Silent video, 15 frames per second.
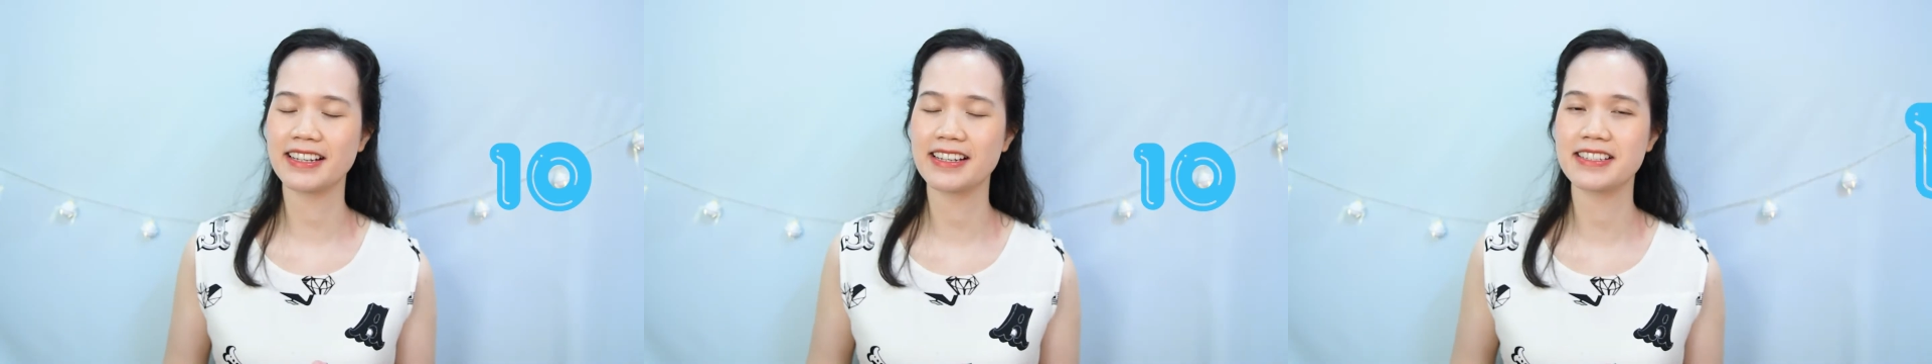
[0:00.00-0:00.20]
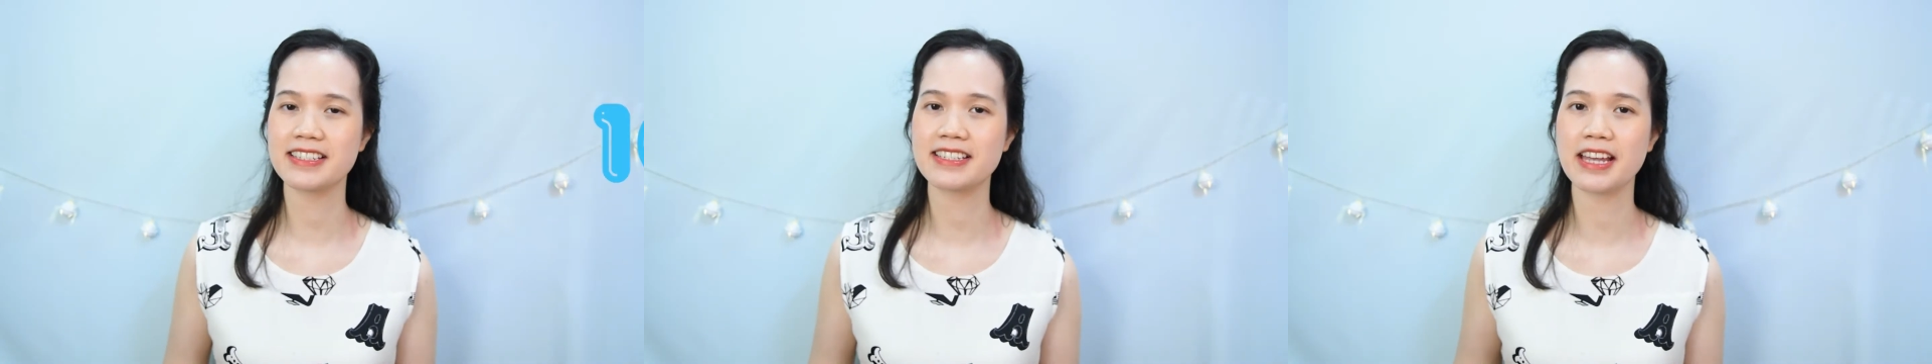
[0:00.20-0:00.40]

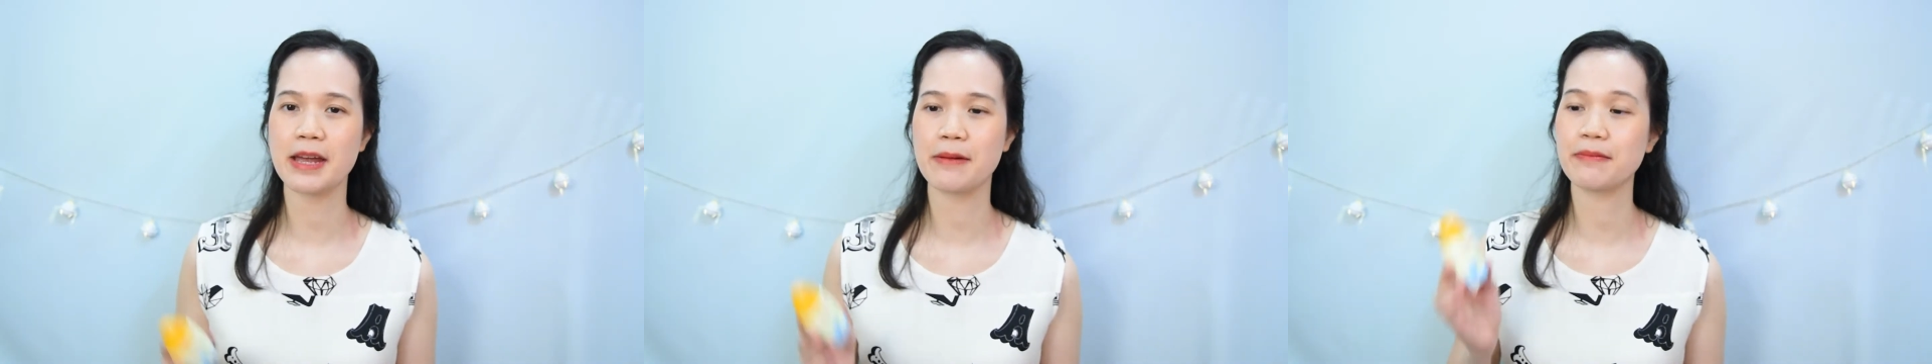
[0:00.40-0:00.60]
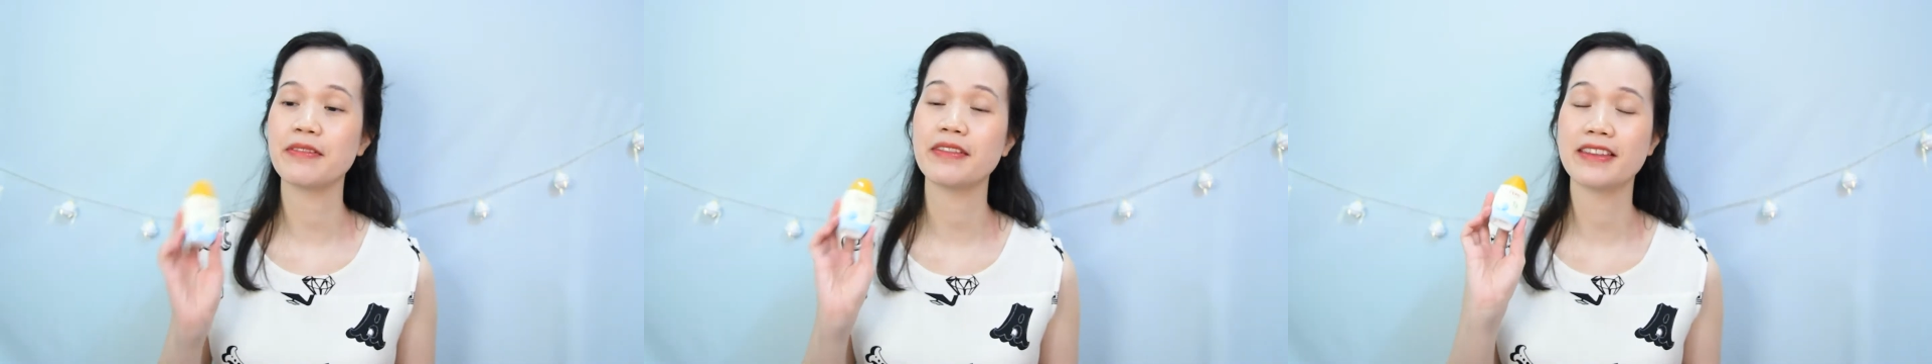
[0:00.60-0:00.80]
its
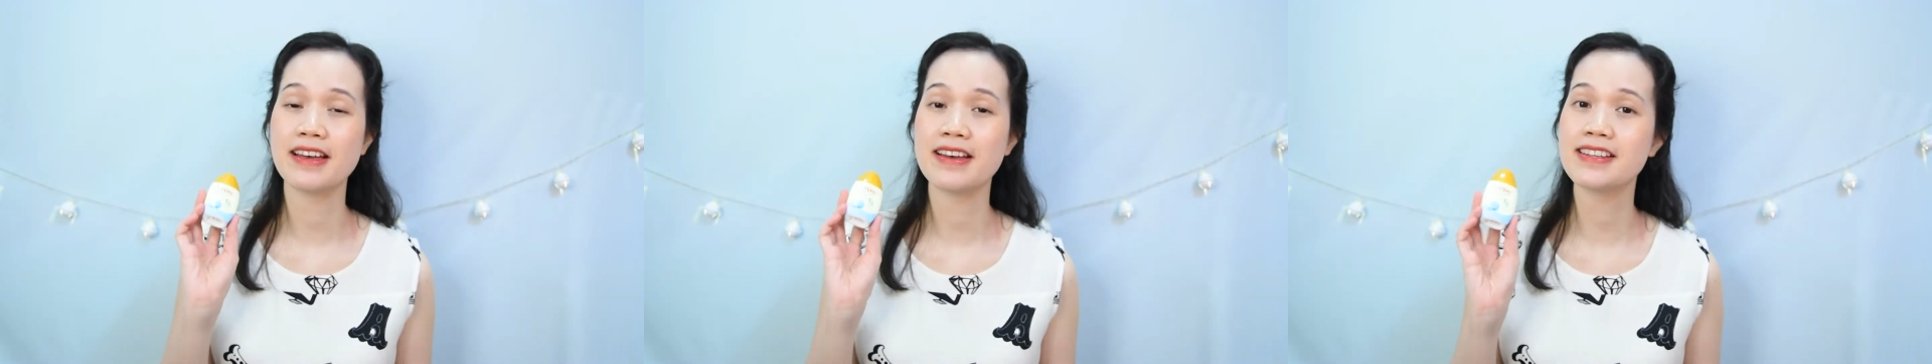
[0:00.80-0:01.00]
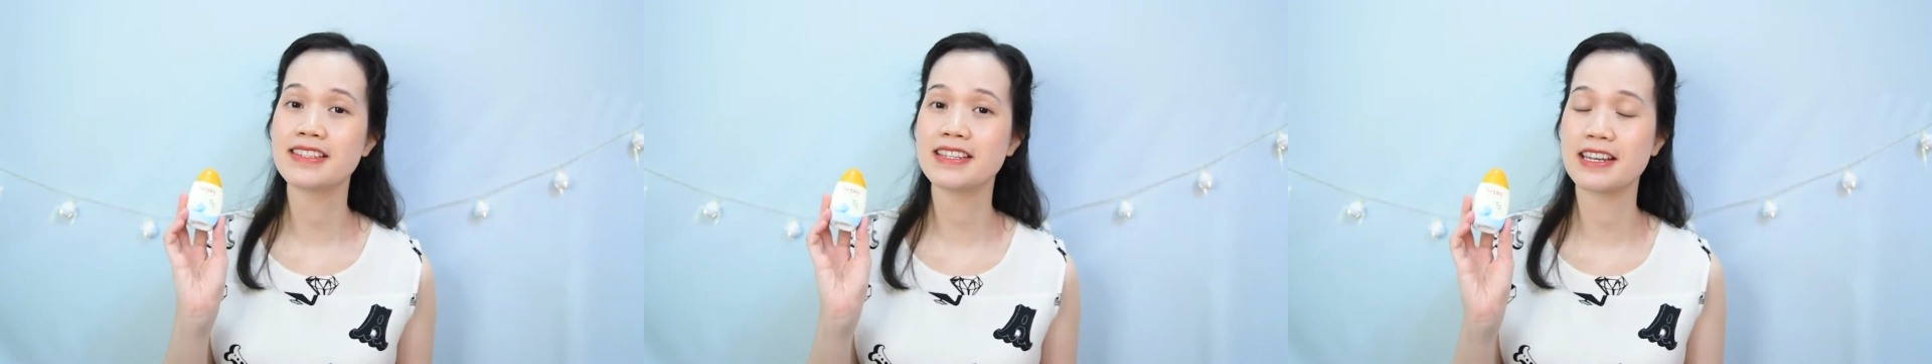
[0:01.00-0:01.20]
name,
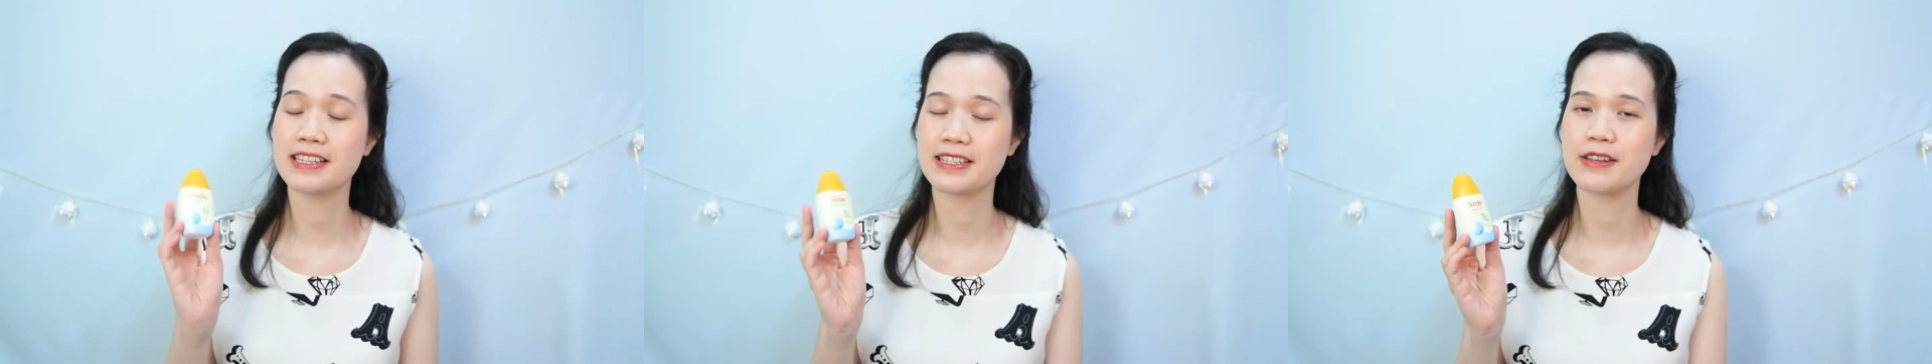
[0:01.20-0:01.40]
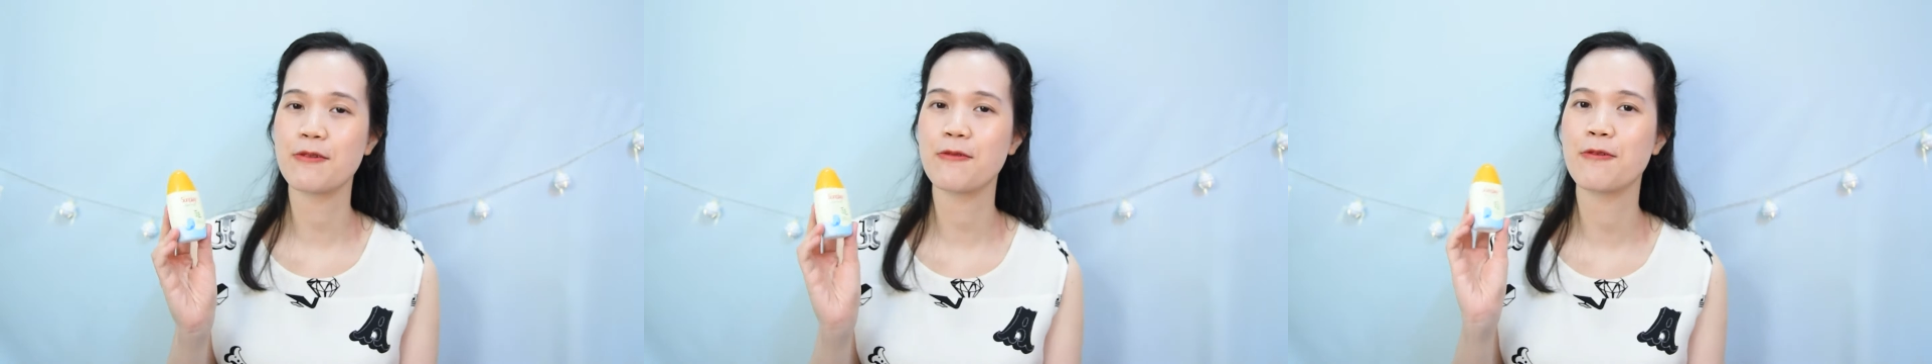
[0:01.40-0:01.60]
this
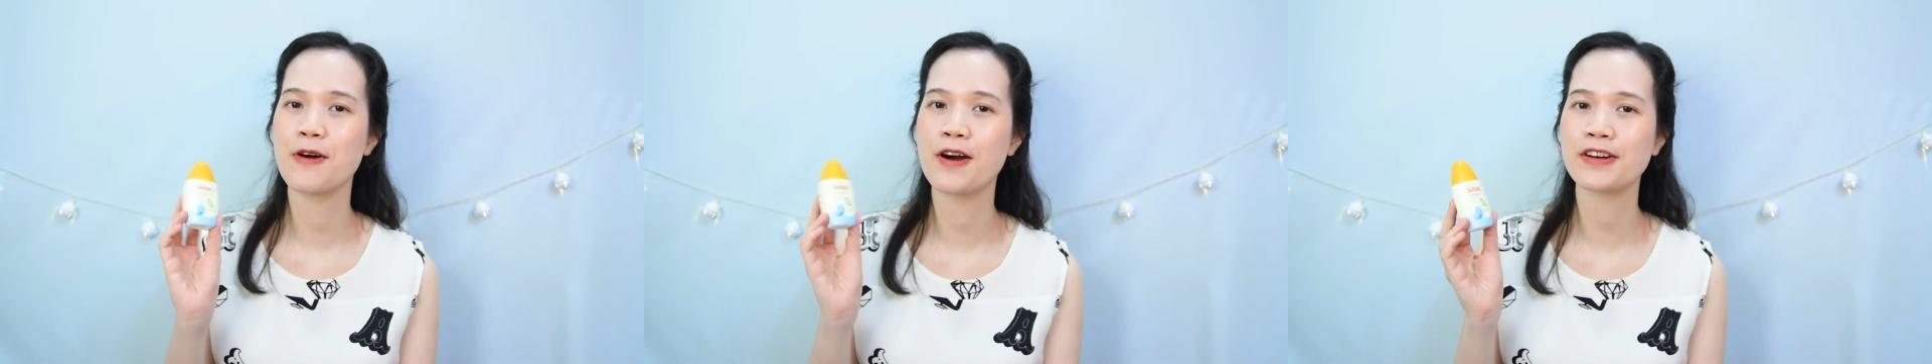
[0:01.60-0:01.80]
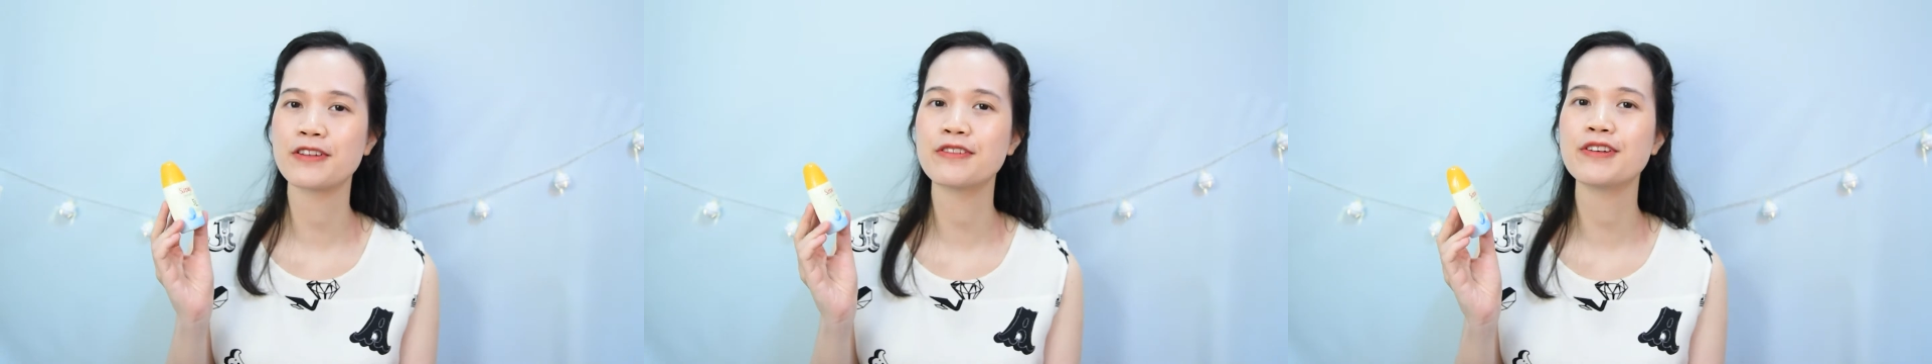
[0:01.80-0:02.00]
is a
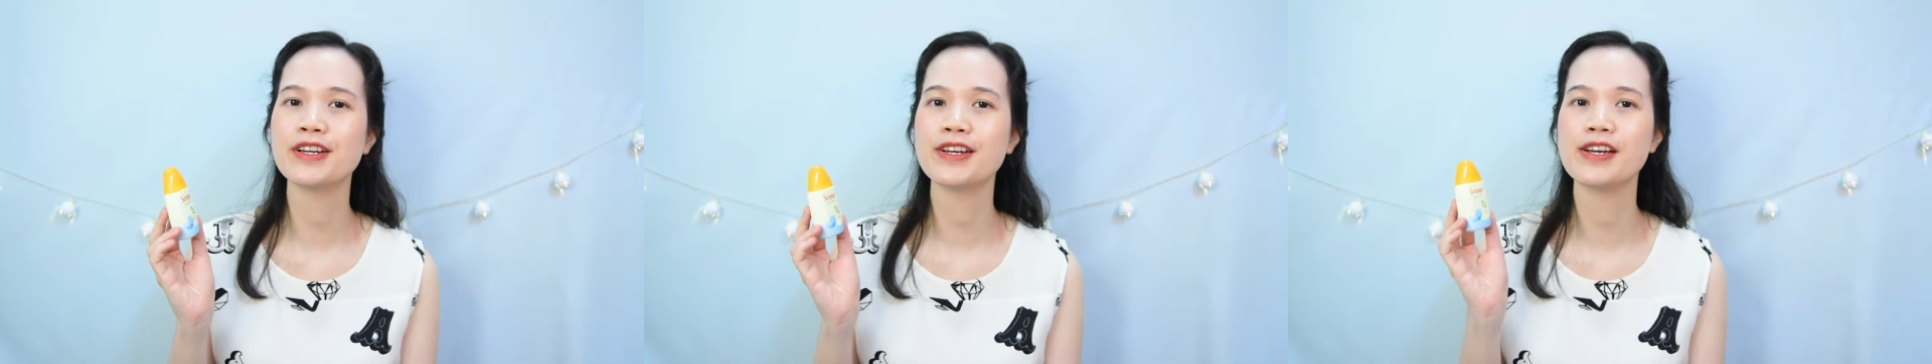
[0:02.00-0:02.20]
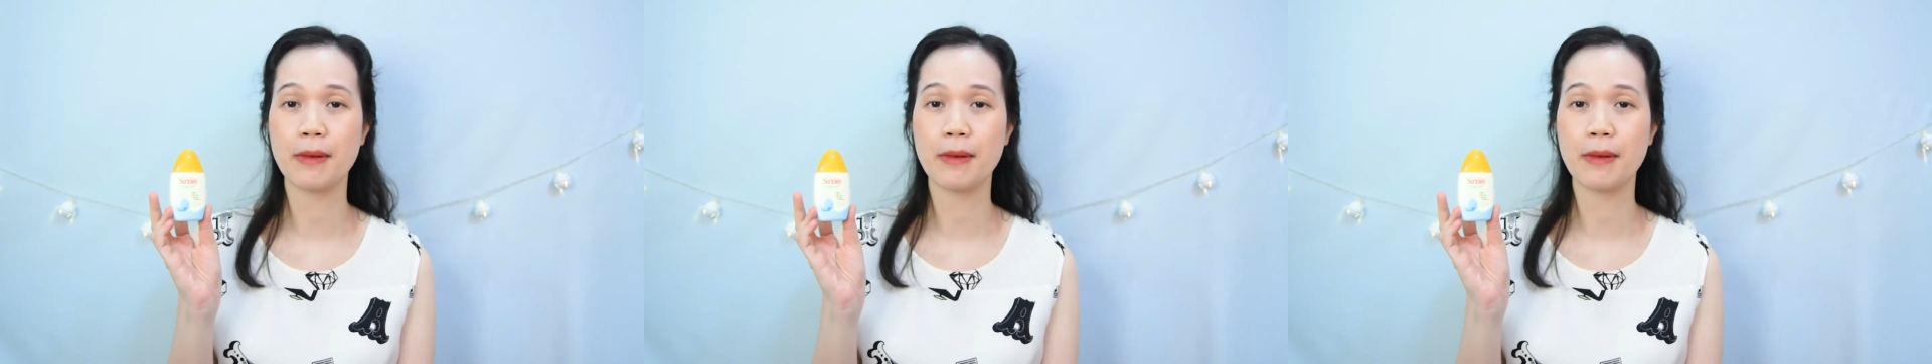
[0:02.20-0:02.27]
watery,